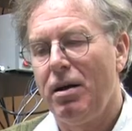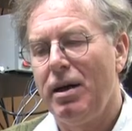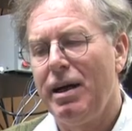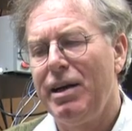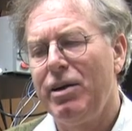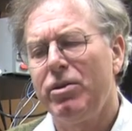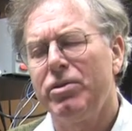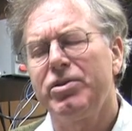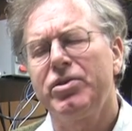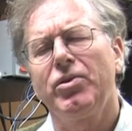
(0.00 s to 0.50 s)

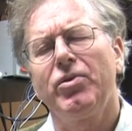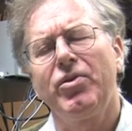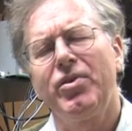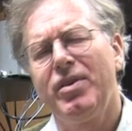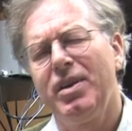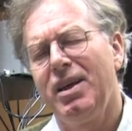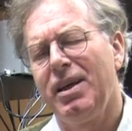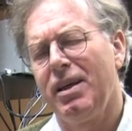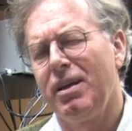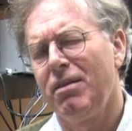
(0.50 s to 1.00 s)
I also
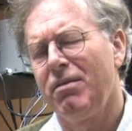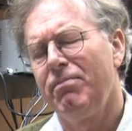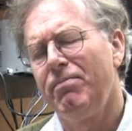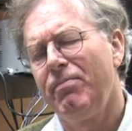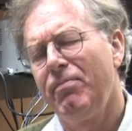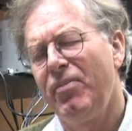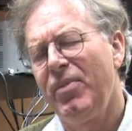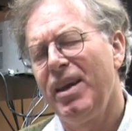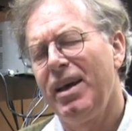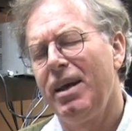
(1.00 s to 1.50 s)
think
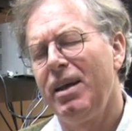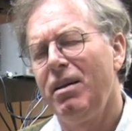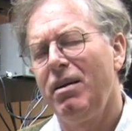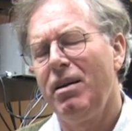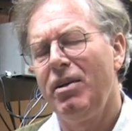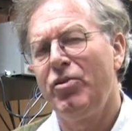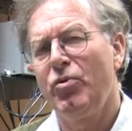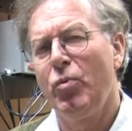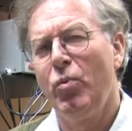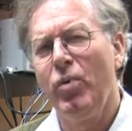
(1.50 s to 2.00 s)
that
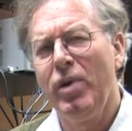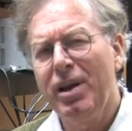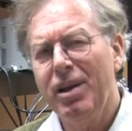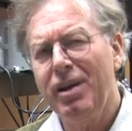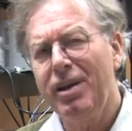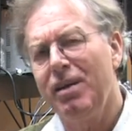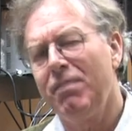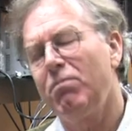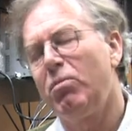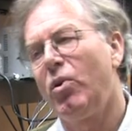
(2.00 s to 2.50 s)
it's
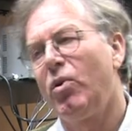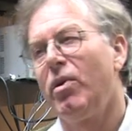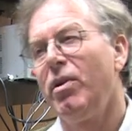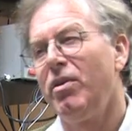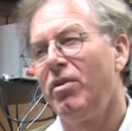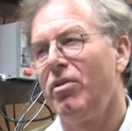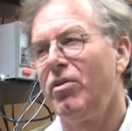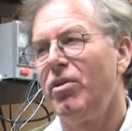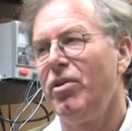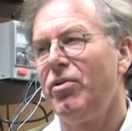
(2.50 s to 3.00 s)
really
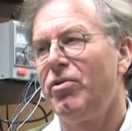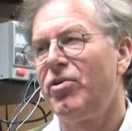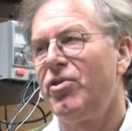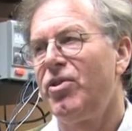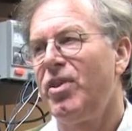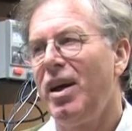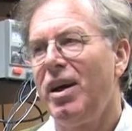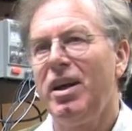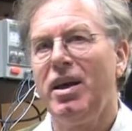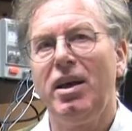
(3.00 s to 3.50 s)
important to
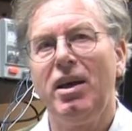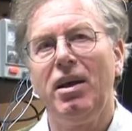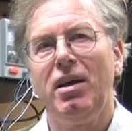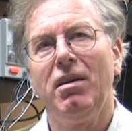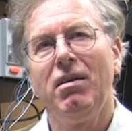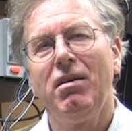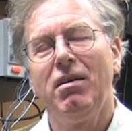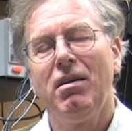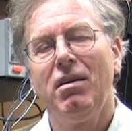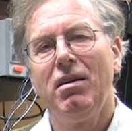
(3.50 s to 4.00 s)

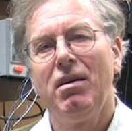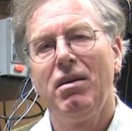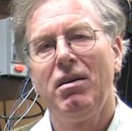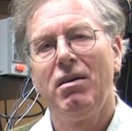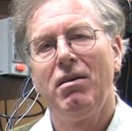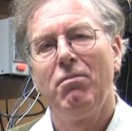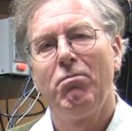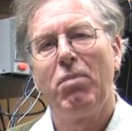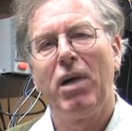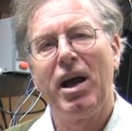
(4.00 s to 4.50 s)
study
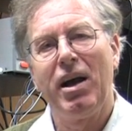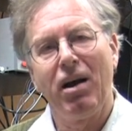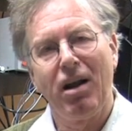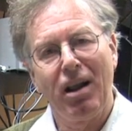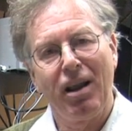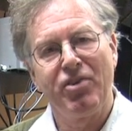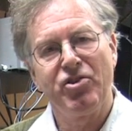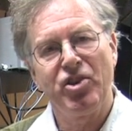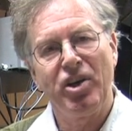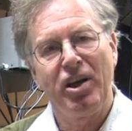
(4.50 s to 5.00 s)

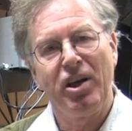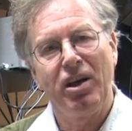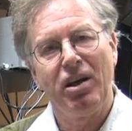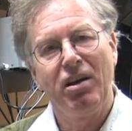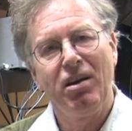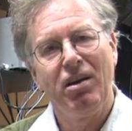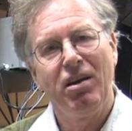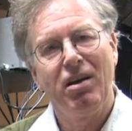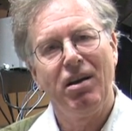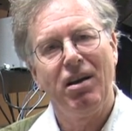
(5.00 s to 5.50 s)

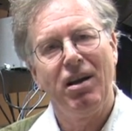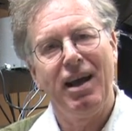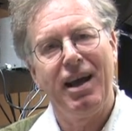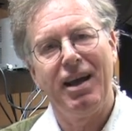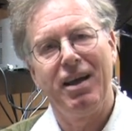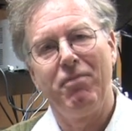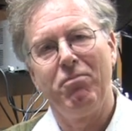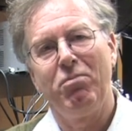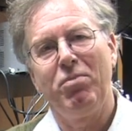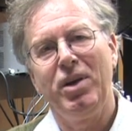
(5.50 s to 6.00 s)
biology
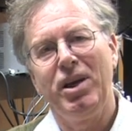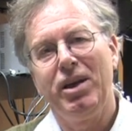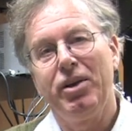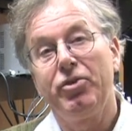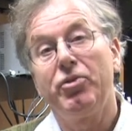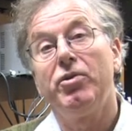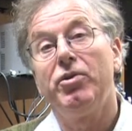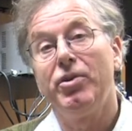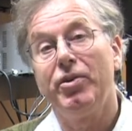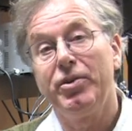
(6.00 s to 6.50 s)
and be
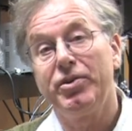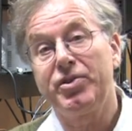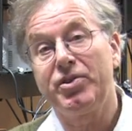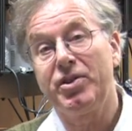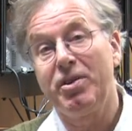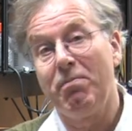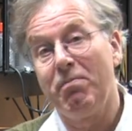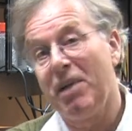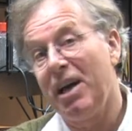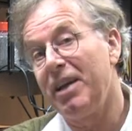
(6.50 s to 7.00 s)

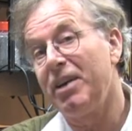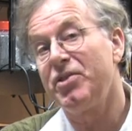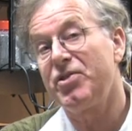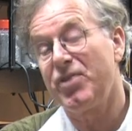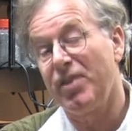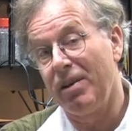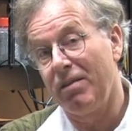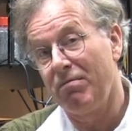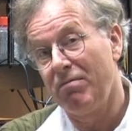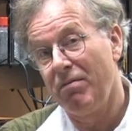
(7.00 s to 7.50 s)
introduced to
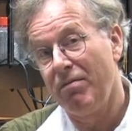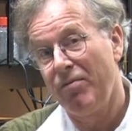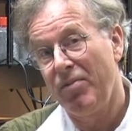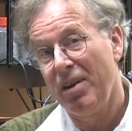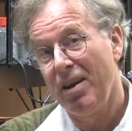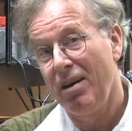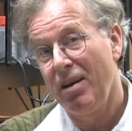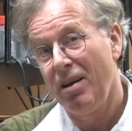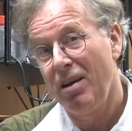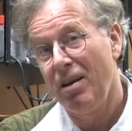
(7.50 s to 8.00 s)
medicine.
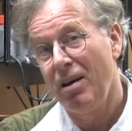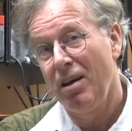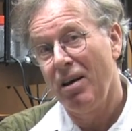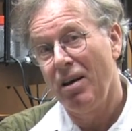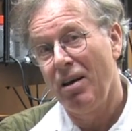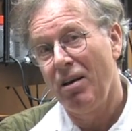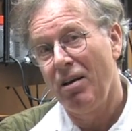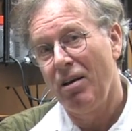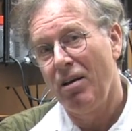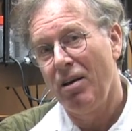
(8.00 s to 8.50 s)

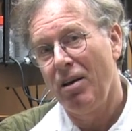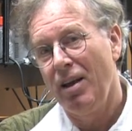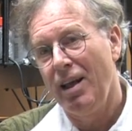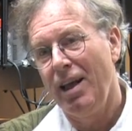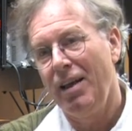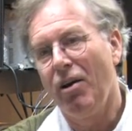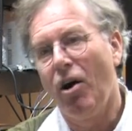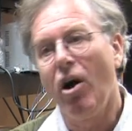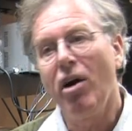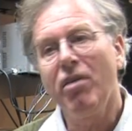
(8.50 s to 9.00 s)

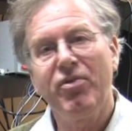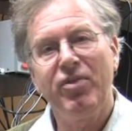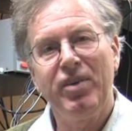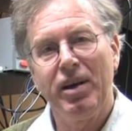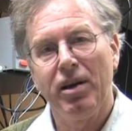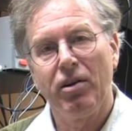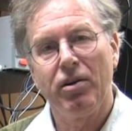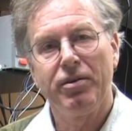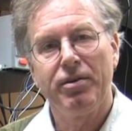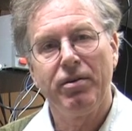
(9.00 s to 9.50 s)
In
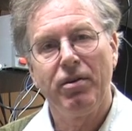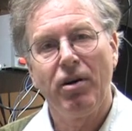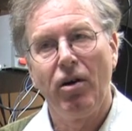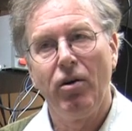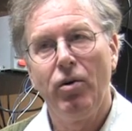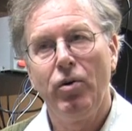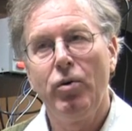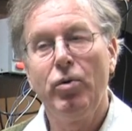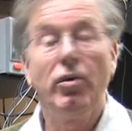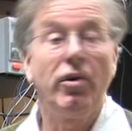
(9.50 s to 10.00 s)
field,
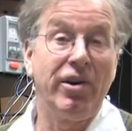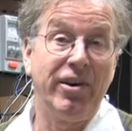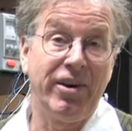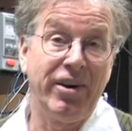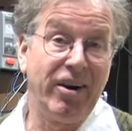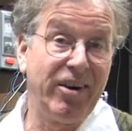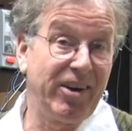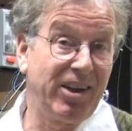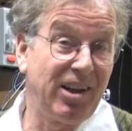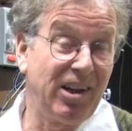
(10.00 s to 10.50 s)
who are
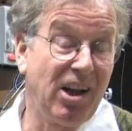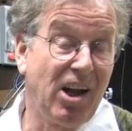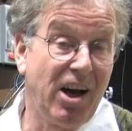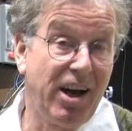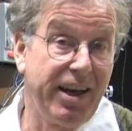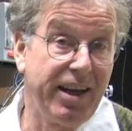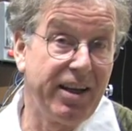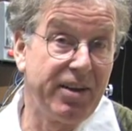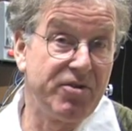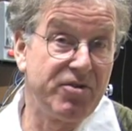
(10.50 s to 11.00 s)
our
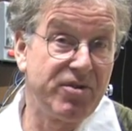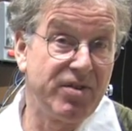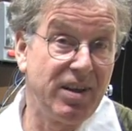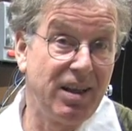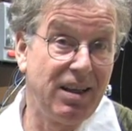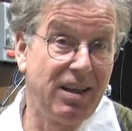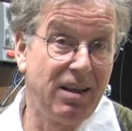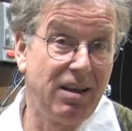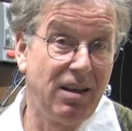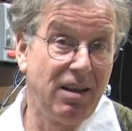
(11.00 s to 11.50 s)
clients?
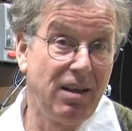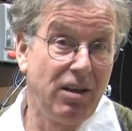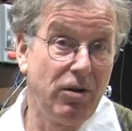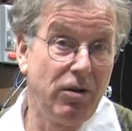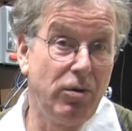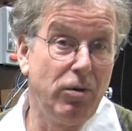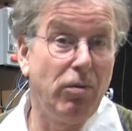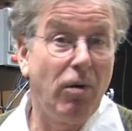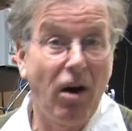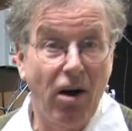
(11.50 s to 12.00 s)

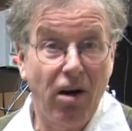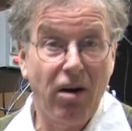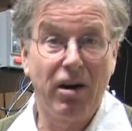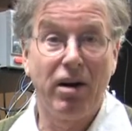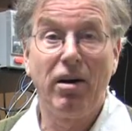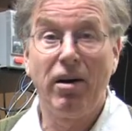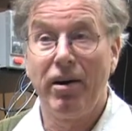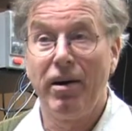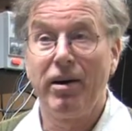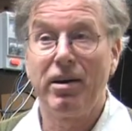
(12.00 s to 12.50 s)
Who
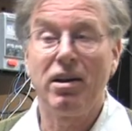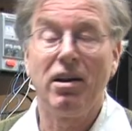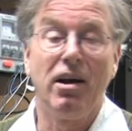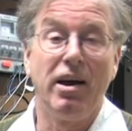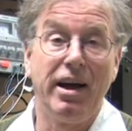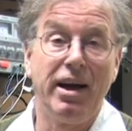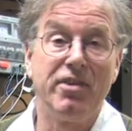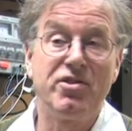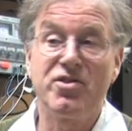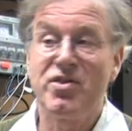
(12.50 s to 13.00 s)
are our
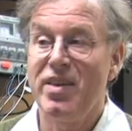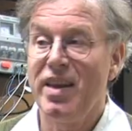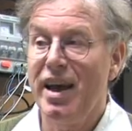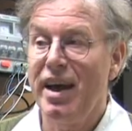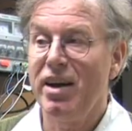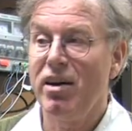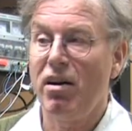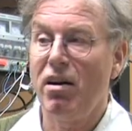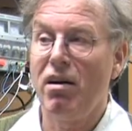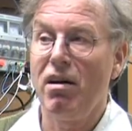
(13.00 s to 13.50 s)
clients?
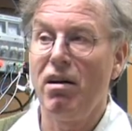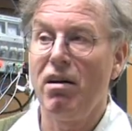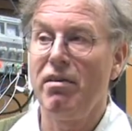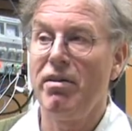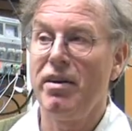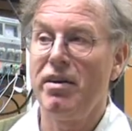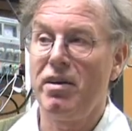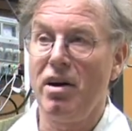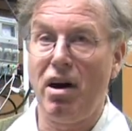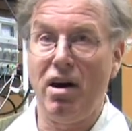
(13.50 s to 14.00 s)
They are
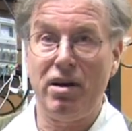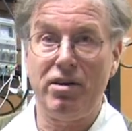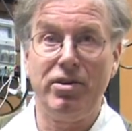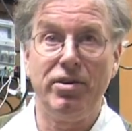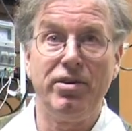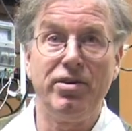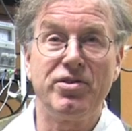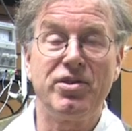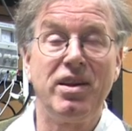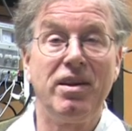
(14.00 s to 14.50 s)
the
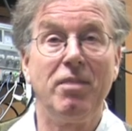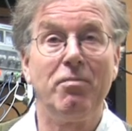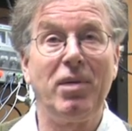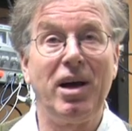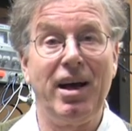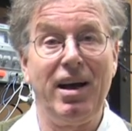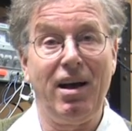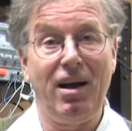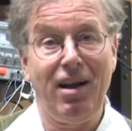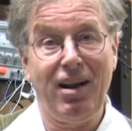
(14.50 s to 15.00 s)
doctors and the
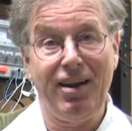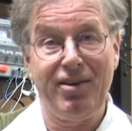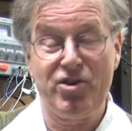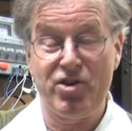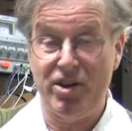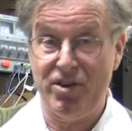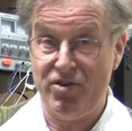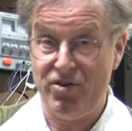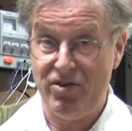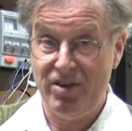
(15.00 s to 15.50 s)

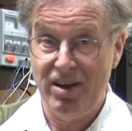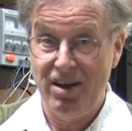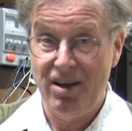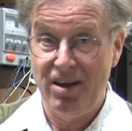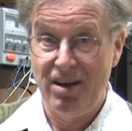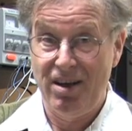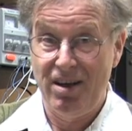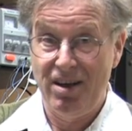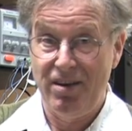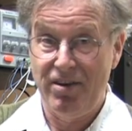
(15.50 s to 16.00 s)
biologists.
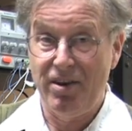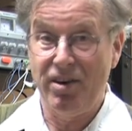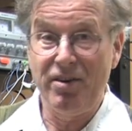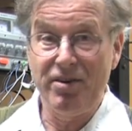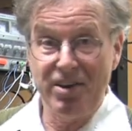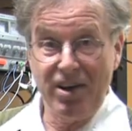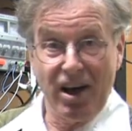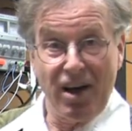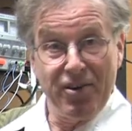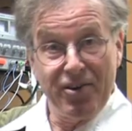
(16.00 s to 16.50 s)
They're
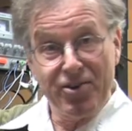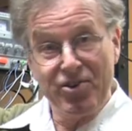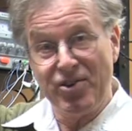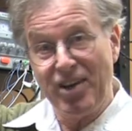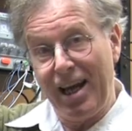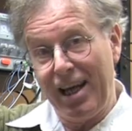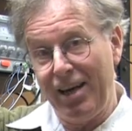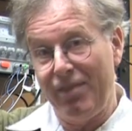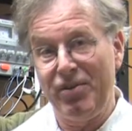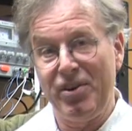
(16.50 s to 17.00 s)
on the other
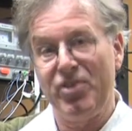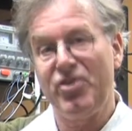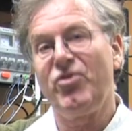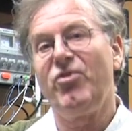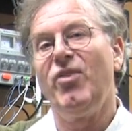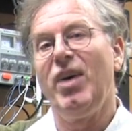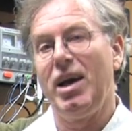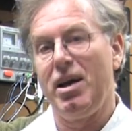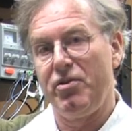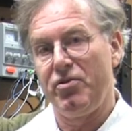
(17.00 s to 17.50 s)
side of
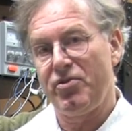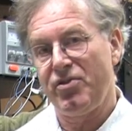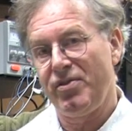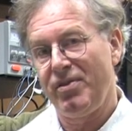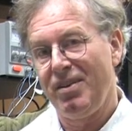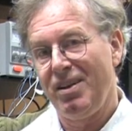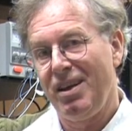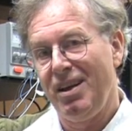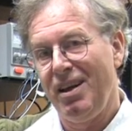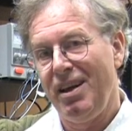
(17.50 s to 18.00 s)
this fence.